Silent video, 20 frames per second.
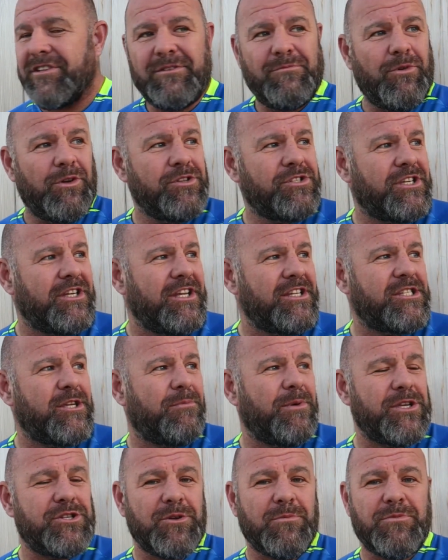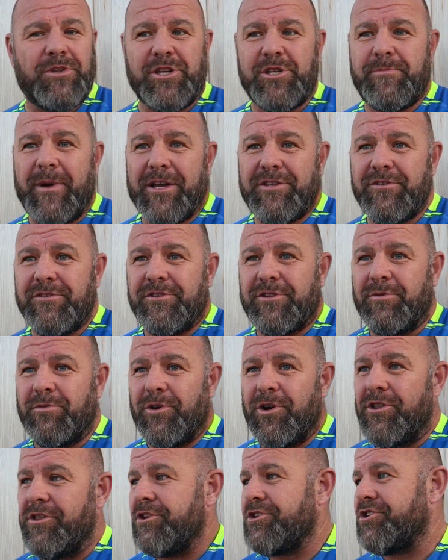wanting it to be something special to
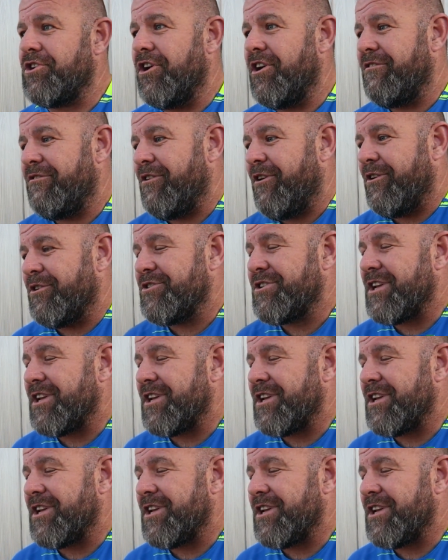wear the shirt for